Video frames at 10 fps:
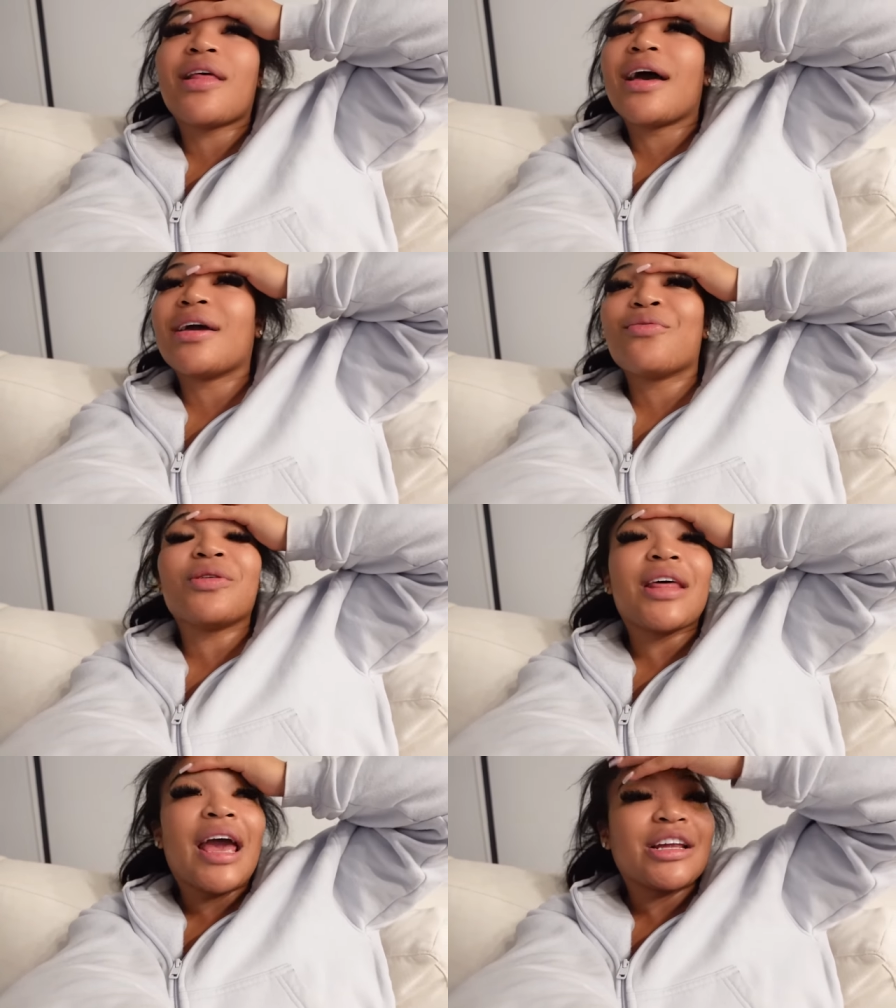Like
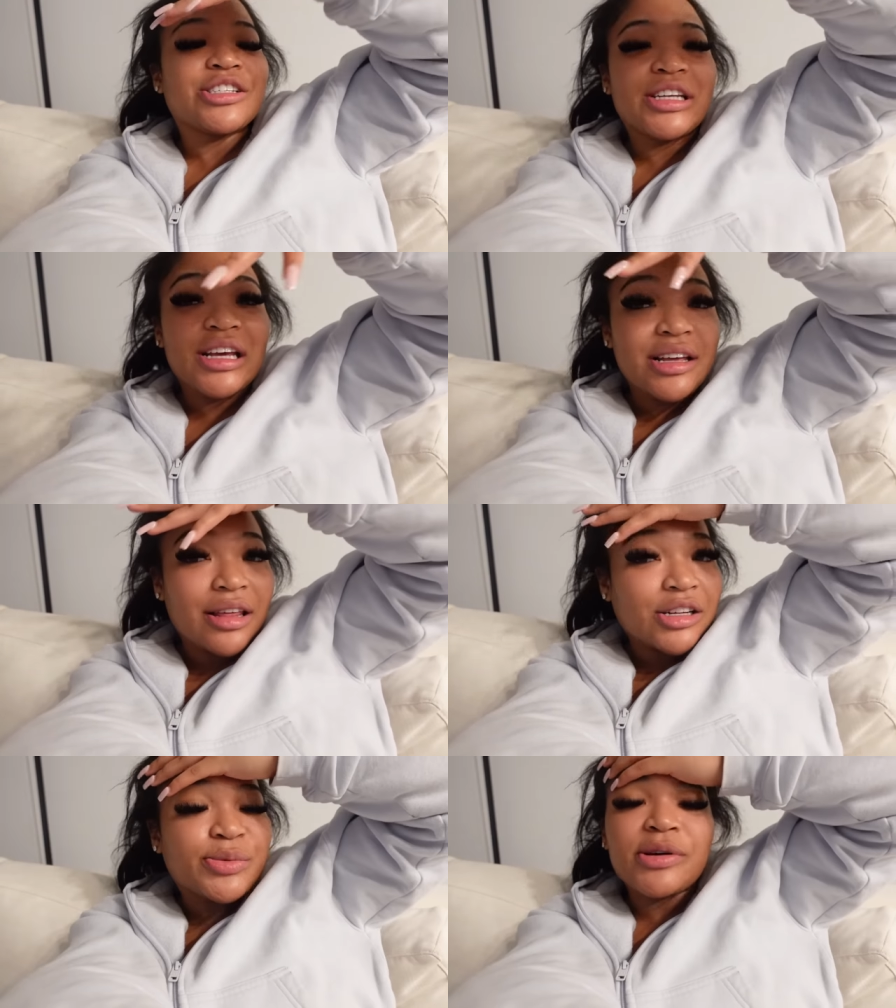with the HD,
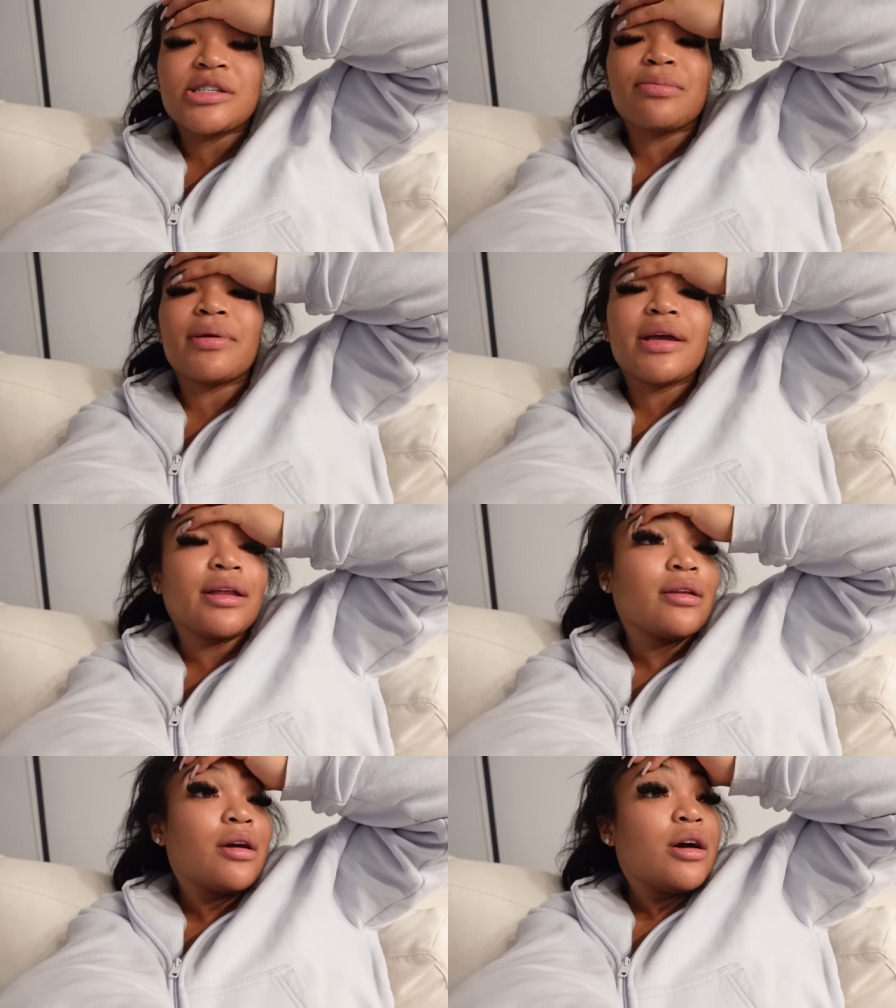they're supposed to
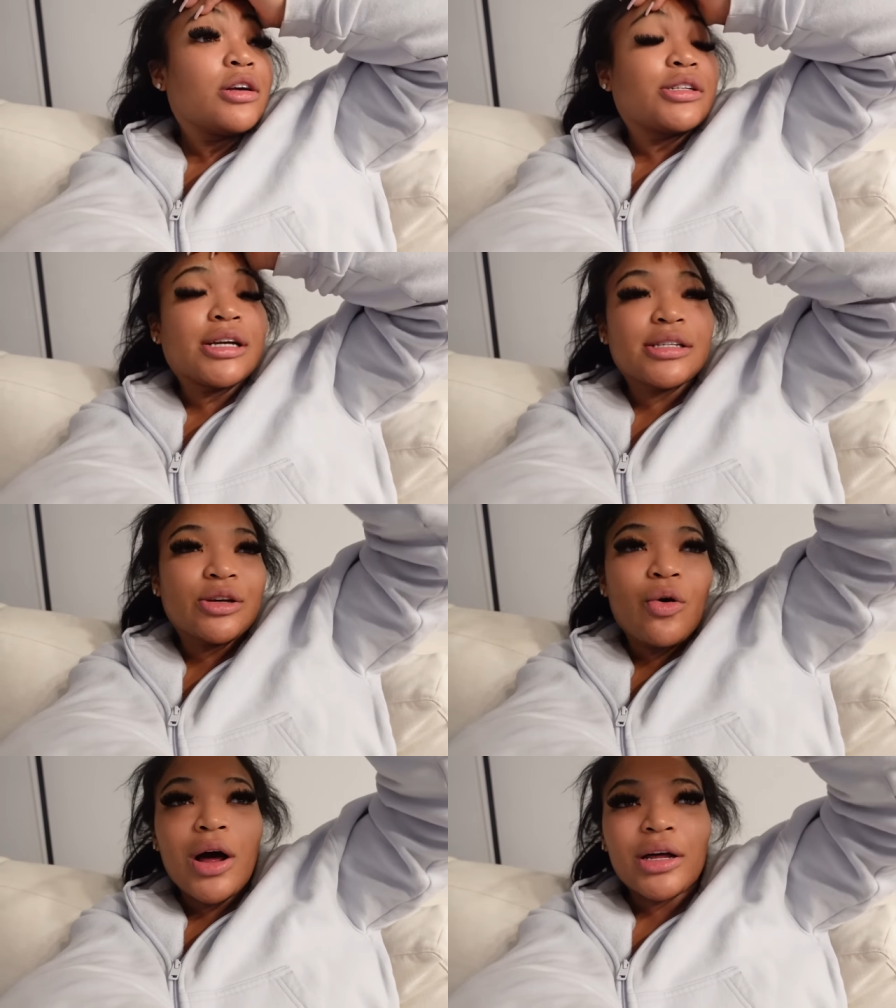bend, change
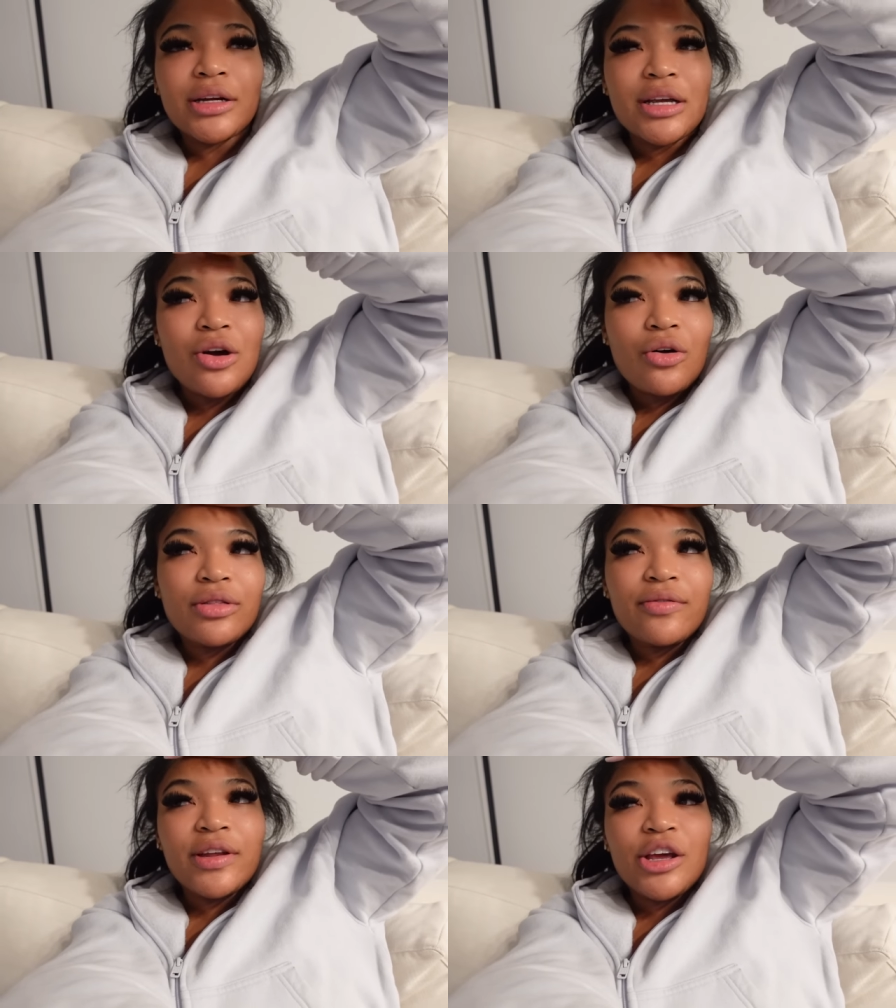the quality
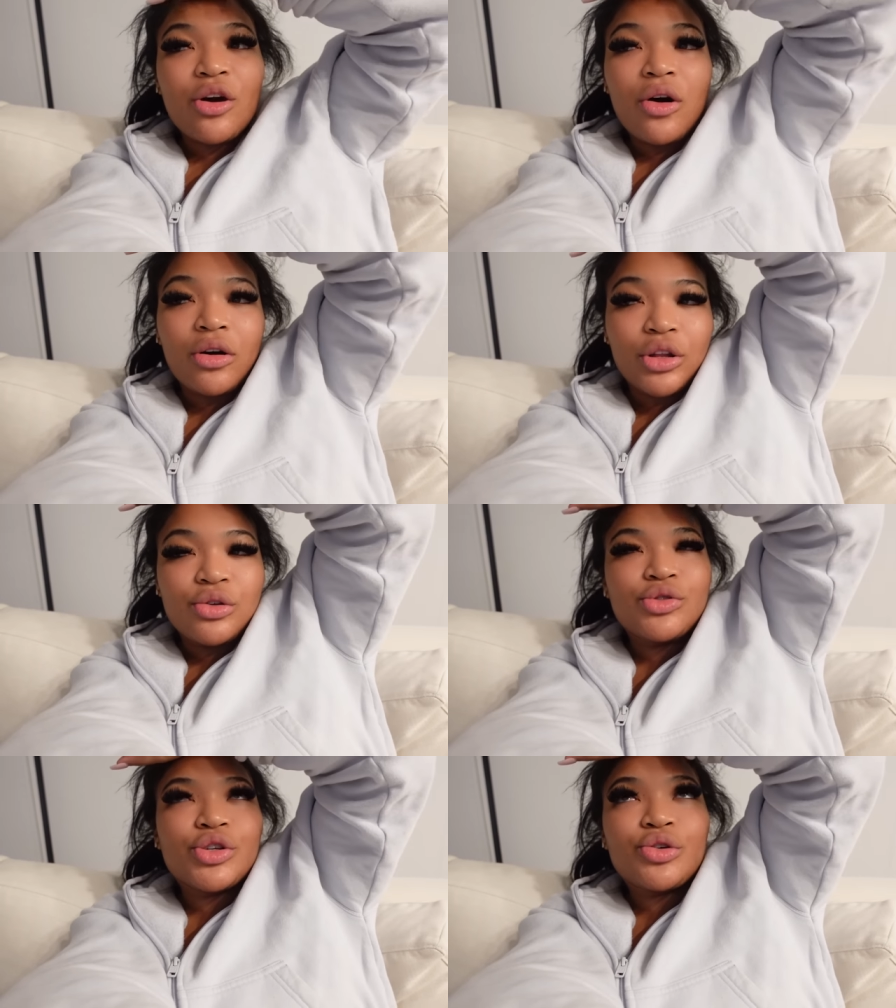on the video on
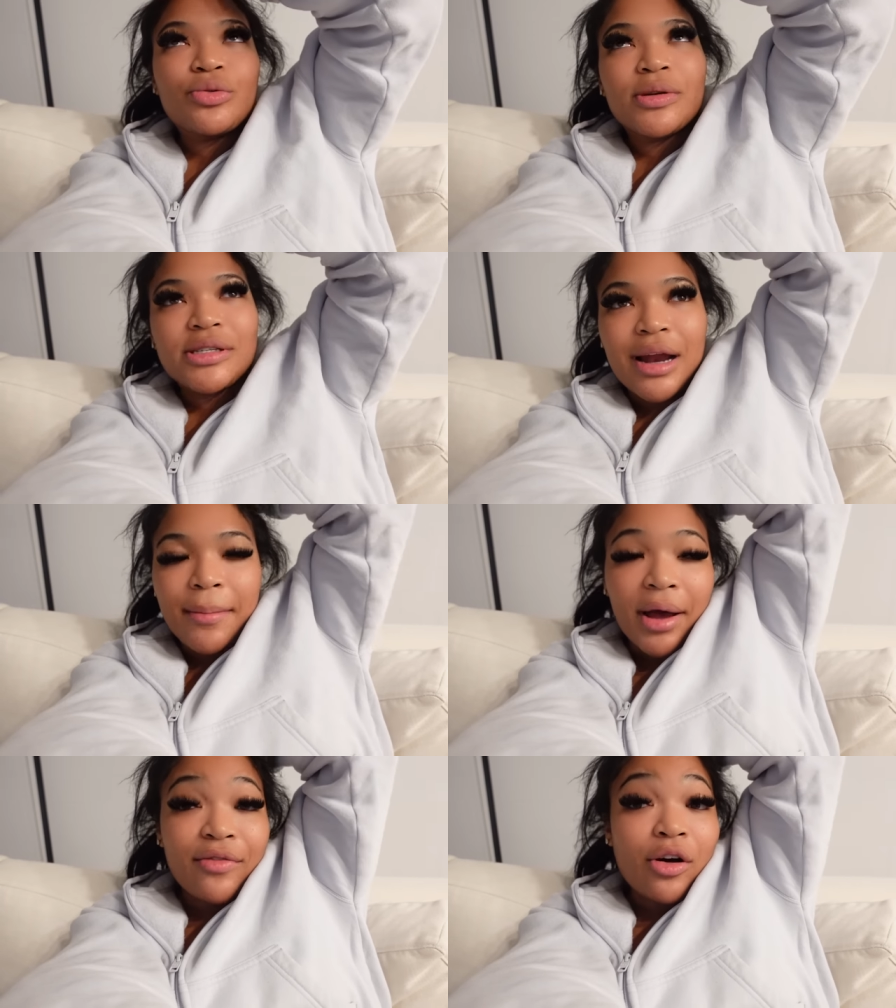YouTube. It's
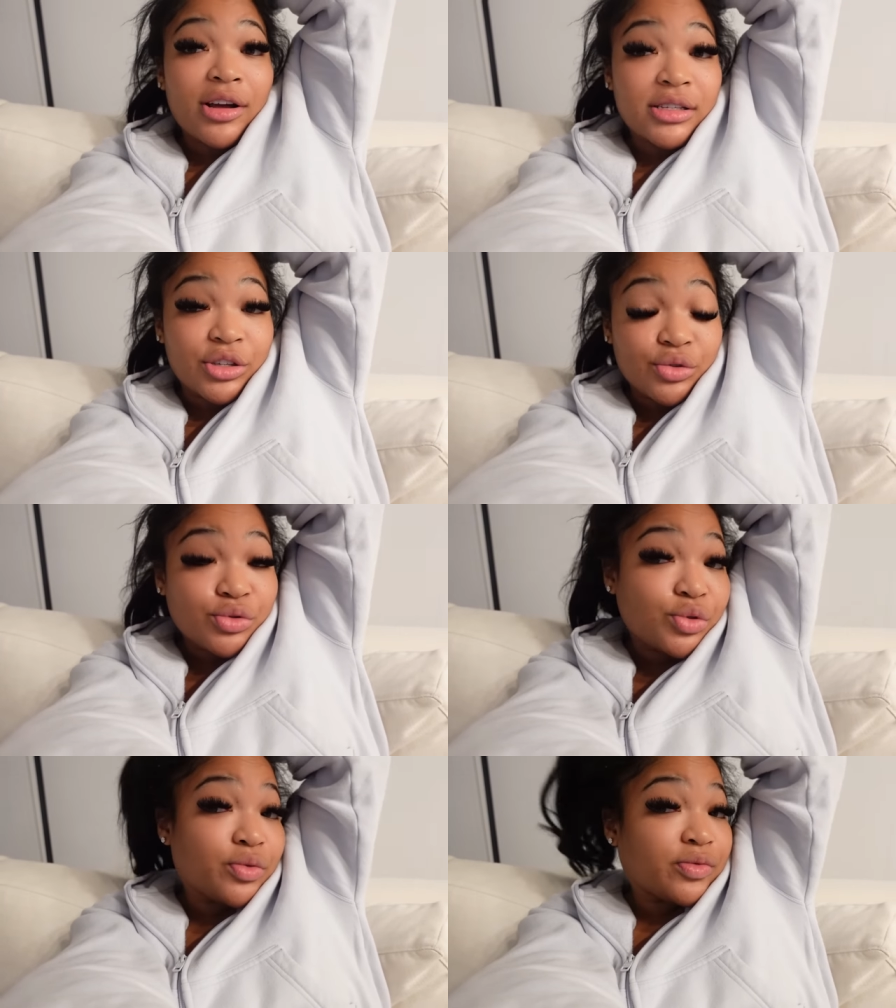not my fault, it's
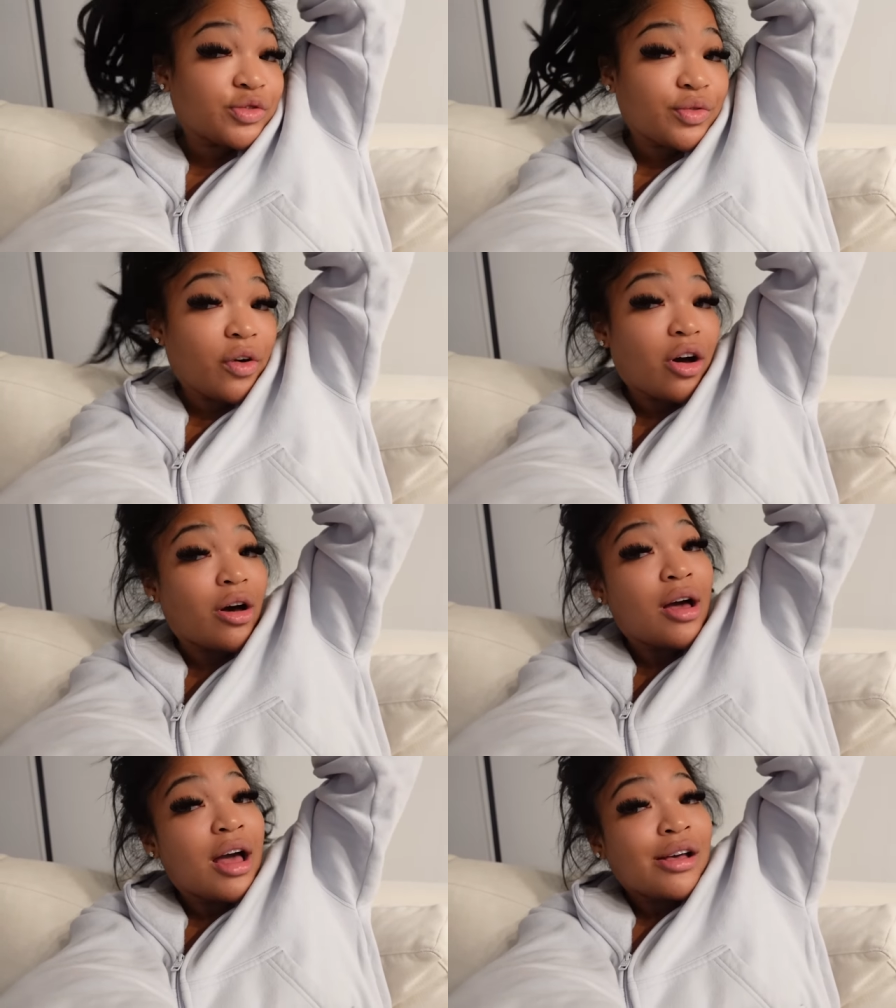YouTube's fault.